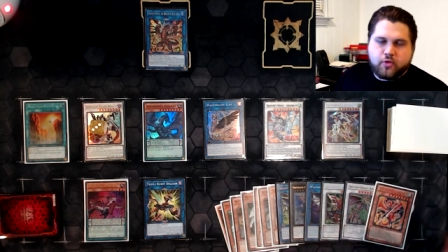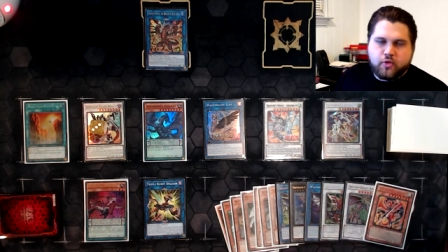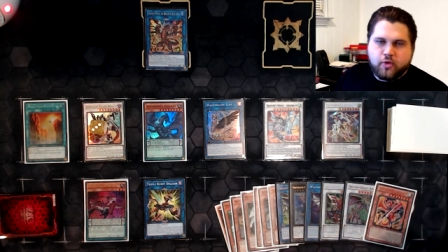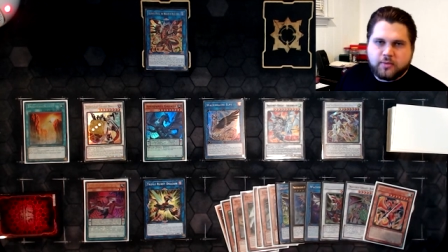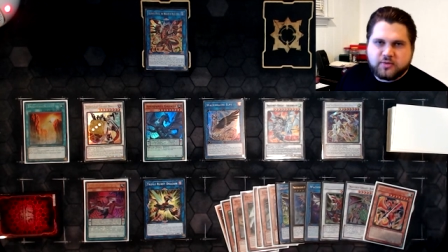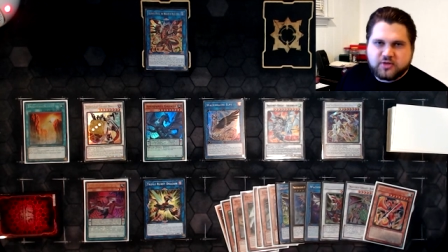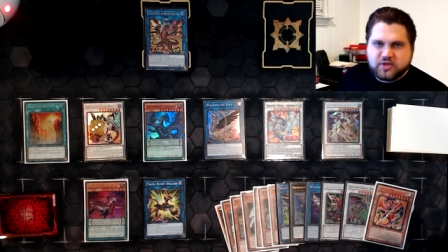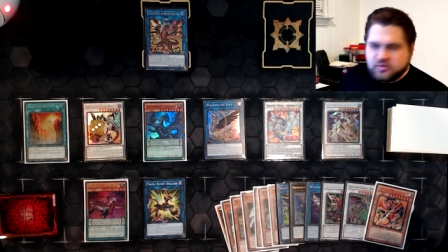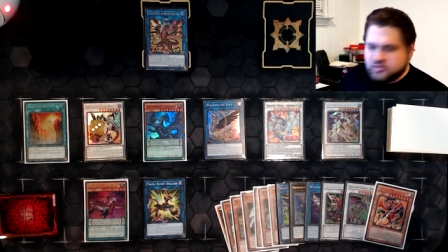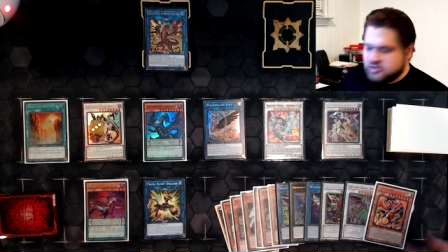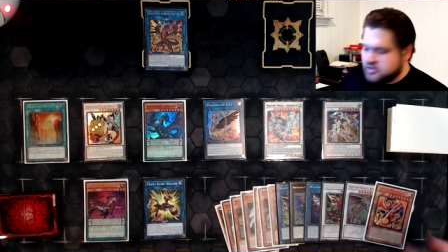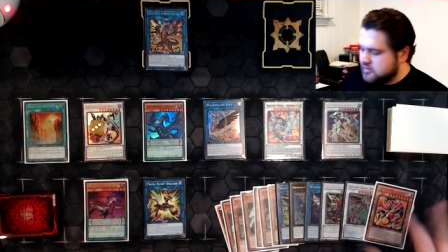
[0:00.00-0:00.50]
you
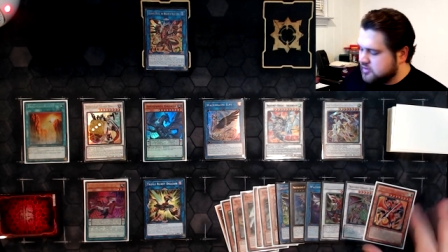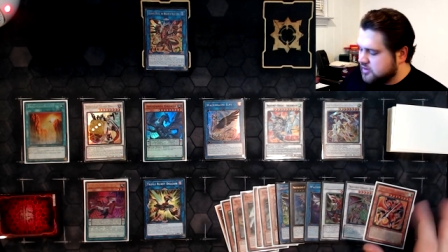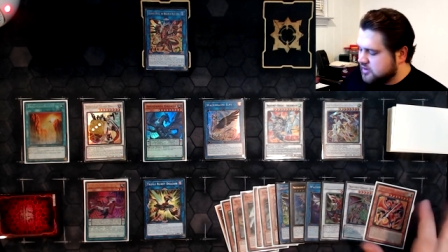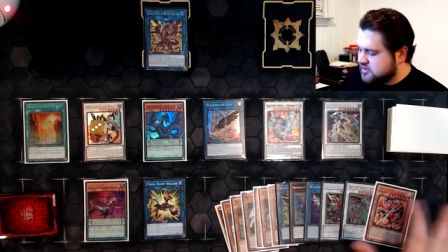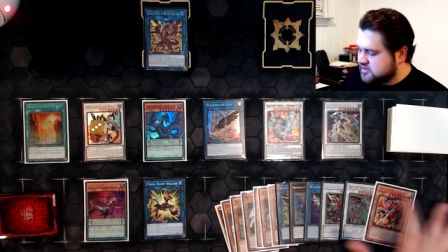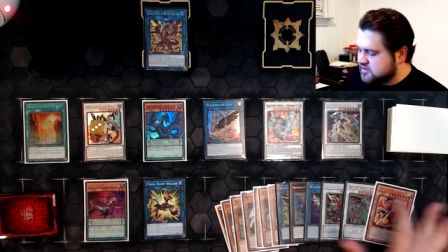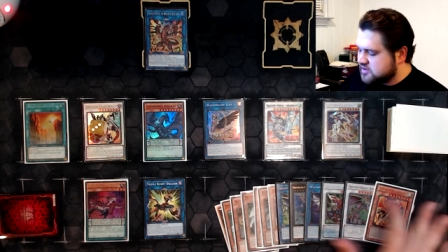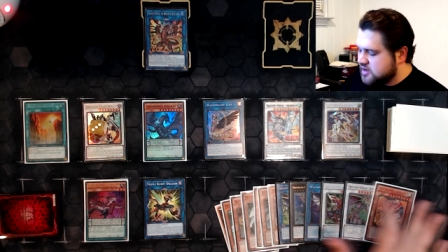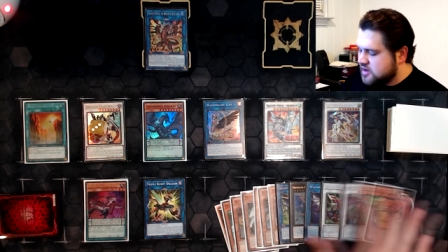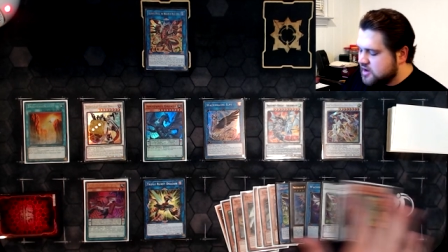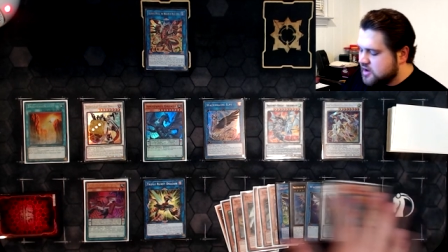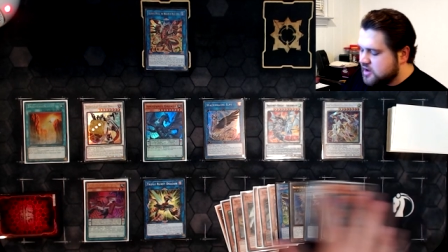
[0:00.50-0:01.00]
know, equip two
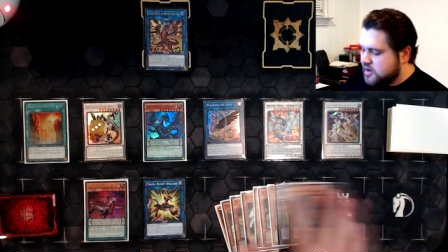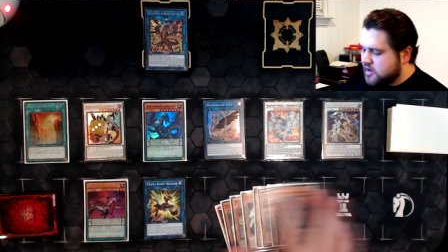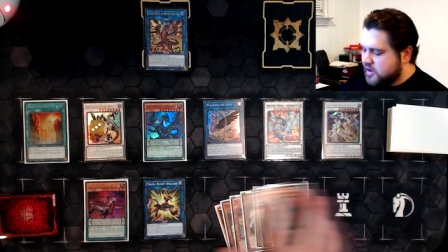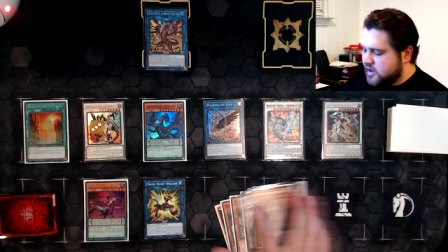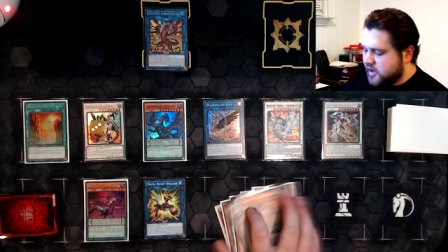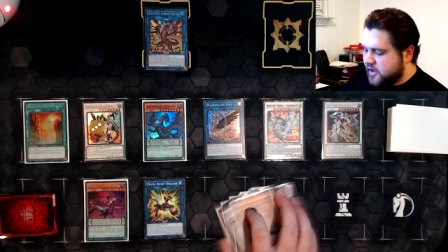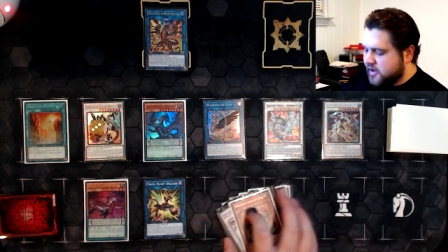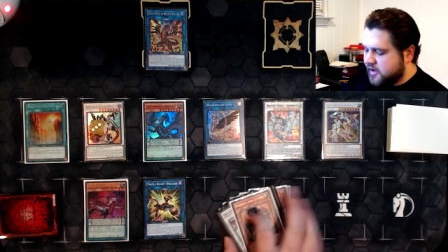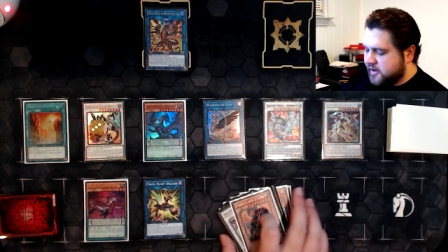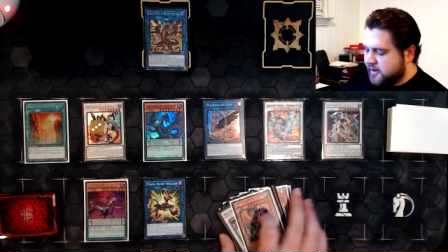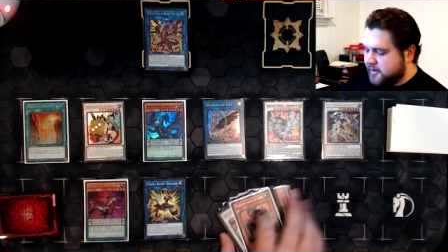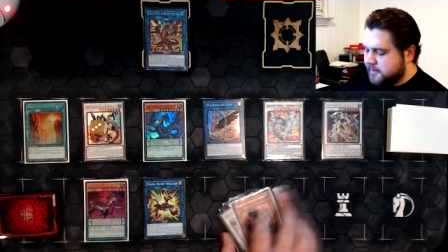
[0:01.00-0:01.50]
tuners.
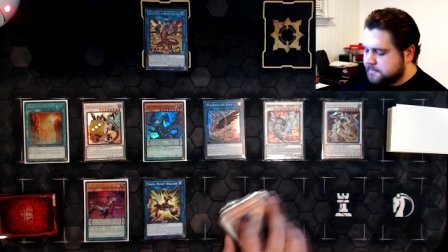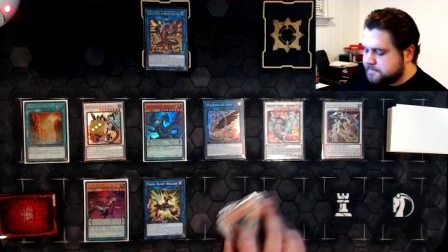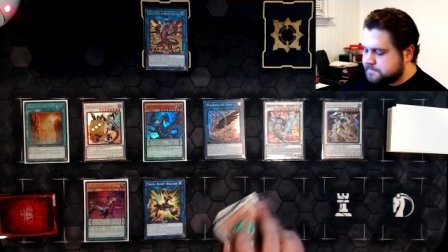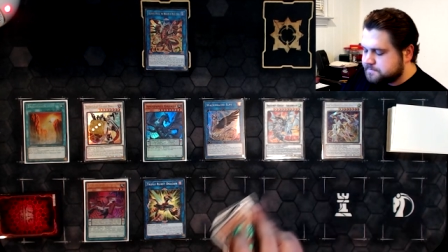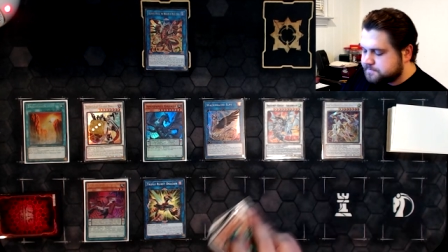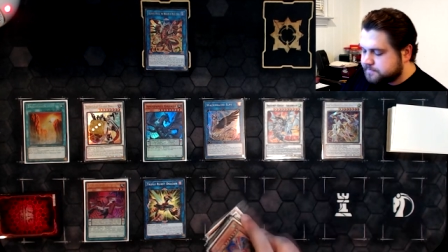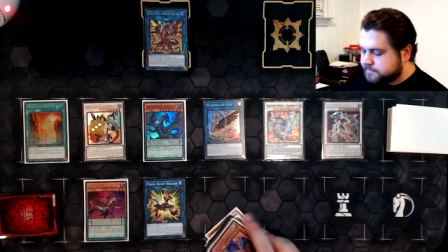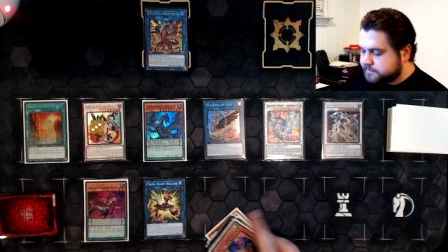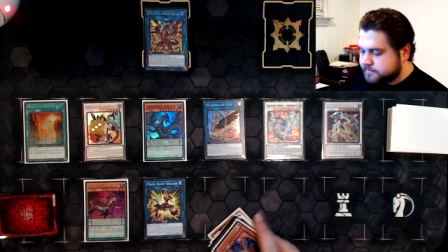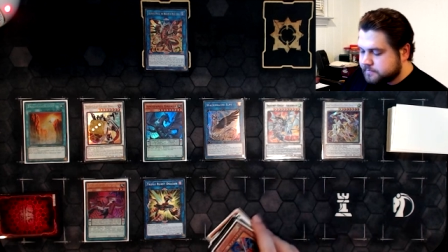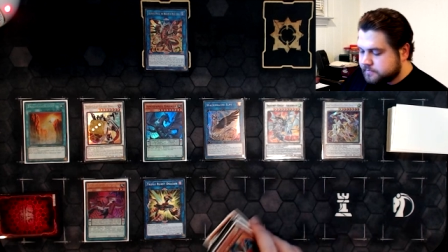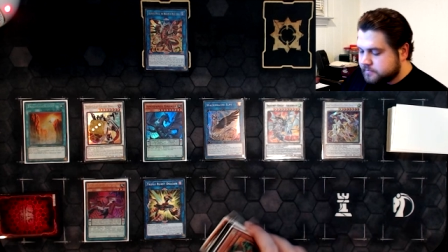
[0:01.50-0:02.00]

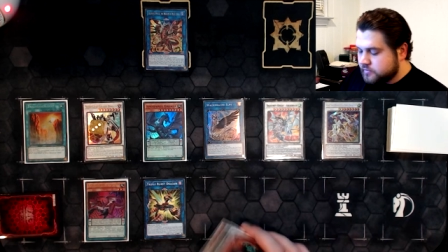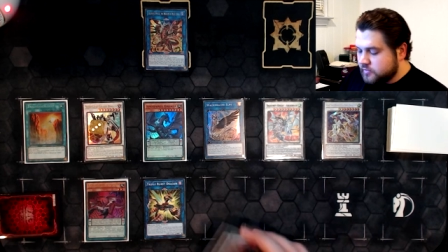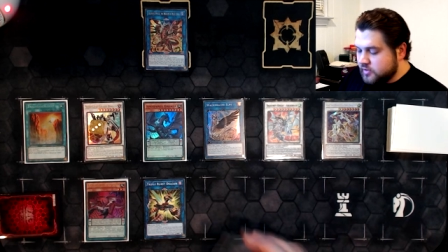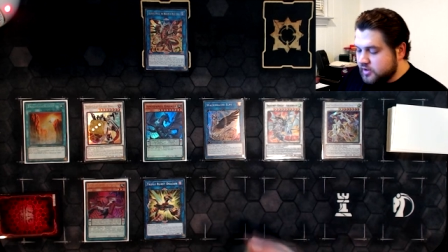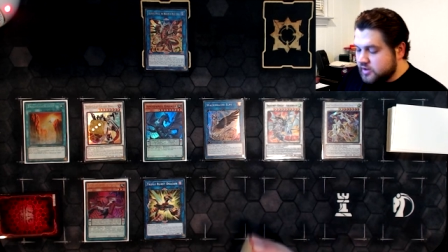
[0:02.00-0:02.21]
Um,